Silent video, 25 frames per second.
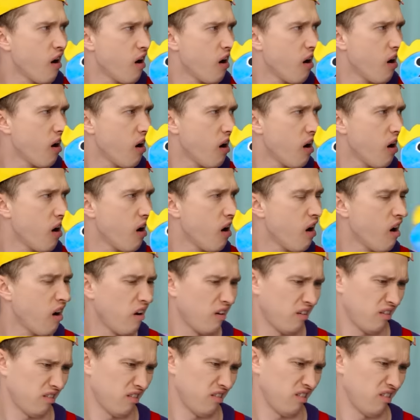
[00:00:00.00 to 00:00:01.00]
Uh,
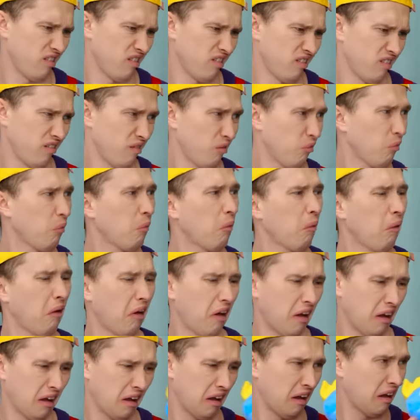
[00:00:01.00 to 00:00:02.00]
we've got more important
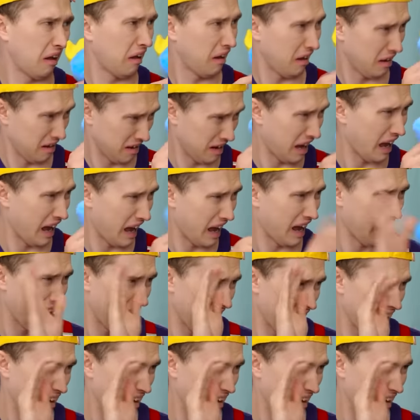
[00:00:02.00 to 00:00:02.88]
things to do. We're